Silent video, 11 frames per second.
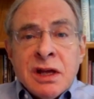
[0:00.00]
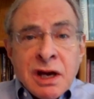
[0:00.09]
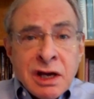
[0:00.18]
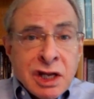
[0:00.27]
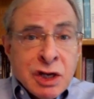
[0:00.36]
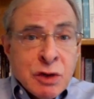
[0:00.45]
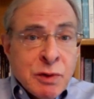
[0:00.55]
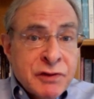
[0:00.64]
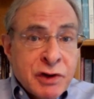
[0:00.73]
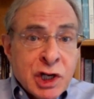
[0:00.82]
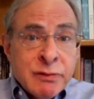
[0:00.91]
and I arranged for
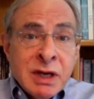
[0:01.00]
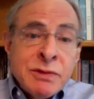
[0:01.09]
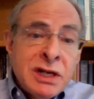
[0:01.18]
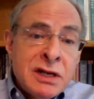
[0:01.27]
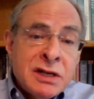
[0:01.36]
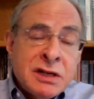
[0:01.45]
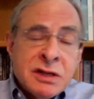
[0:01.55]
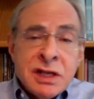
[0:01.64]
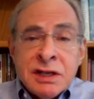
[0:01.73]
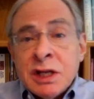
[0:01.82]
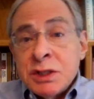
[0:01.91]
her to be admitted to the
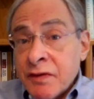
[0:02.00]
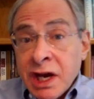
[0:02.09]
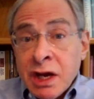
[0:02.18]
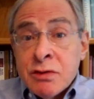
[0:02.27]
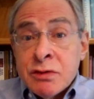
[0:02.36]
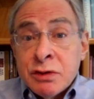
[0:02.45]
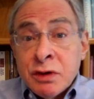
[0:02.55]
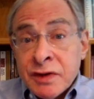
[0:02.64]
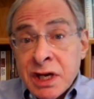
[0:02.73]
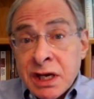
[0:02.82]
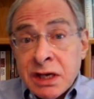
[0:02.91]
intensive care unit
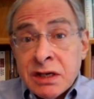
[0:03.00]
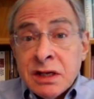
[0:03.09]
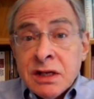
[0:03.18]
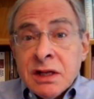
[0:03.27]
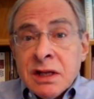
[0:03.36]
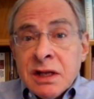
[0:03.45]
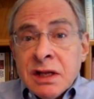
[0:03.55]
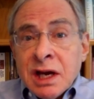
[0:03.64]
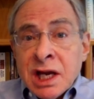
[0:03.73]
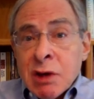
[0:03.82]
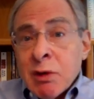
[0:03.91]
overnight.
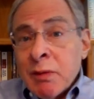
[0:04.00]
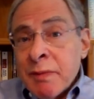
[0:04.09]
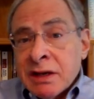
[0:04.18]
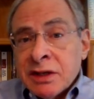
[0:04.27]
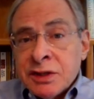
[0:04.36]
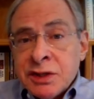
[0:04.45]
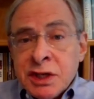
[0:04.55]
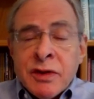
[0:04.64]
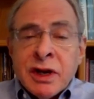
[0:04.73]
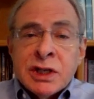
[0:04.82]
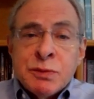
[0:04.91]
And I went back to see her
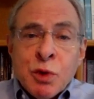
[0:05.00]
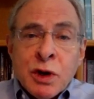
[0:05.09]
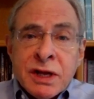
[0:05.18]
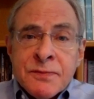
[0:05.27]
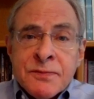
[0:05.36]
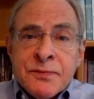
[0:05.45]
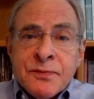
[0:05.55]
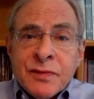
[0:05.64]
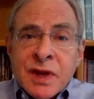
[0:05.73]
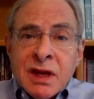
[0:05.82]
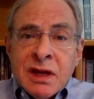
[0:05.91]
the next morning.
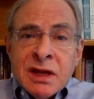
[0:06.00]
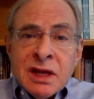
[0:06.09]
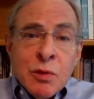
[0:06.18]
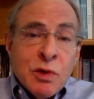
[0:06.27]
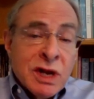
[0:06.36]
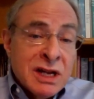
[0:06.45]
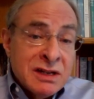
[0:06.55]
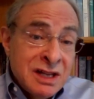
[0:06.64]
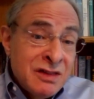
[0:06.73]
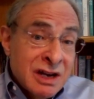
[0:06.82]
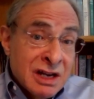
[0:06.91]
When I
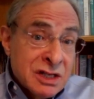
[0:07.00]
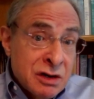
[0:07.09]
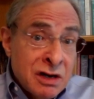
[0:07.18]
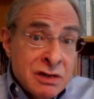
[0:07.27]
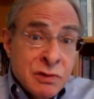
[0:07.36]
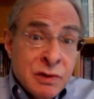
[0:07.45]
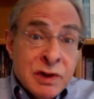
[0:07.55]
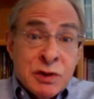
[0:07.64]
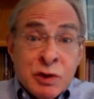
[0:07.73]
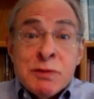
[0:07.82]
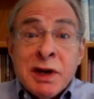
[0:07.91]
did that, I started to
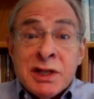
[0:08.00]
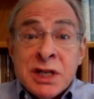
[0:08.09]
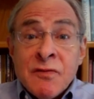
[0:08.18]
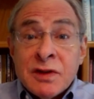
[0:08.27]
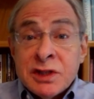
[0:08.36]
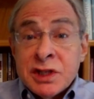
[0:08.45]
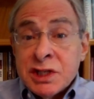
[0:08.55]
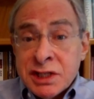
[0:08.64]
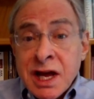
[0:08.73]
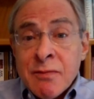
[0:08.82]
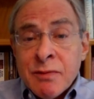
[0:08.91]
introduce myself, and she
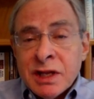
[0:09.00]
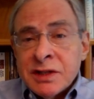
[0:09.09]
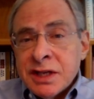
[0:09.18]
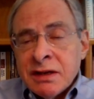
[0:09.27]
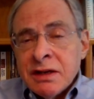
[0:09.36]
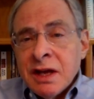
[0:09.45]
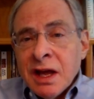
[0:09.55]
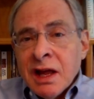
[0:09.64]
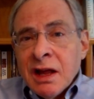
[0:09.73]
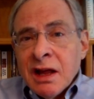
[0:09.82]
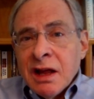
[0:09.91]
stopped me and said,
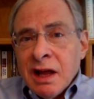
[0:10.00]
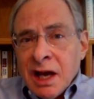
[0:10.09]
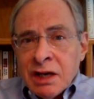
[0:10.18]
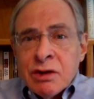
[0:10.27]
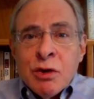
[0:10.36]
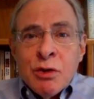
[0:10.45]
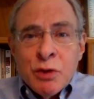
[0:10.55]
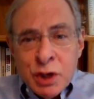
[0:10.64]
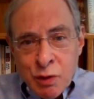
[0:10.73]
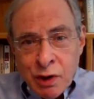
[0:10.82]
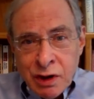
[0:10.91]
"I know who
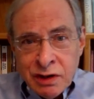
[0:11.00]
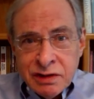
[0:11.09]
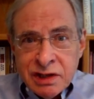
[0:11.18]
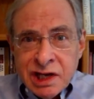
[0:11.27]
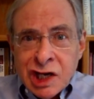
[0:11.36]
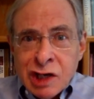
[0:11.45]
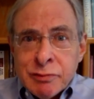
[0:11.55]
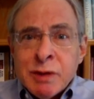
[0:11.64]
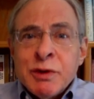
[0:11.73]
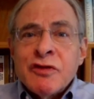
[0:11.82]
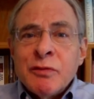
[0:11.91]
you are. I
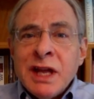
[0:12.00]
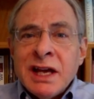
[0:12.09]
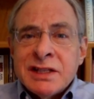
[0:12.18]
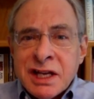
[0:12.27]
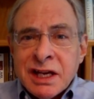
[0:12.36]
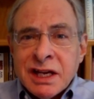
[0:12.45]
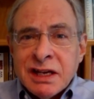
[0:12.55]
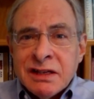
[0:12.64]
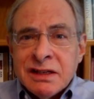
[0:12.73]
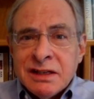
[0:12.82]
remember you from last night."